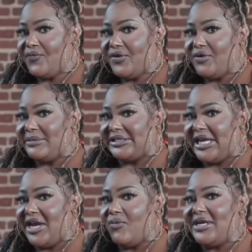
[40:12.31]
you know what i'm
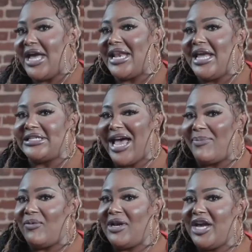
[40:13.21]
saying and we got that
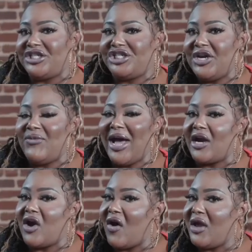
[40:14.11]
type of relationship where i
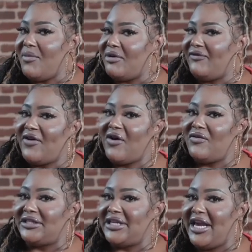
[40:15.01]
can call him on the
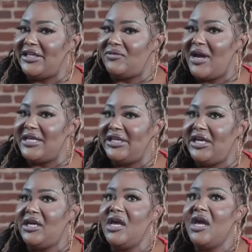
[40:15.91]
phone and say X Y
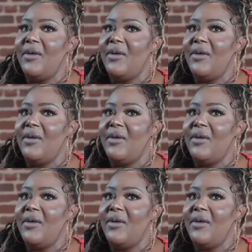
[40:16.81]
Z.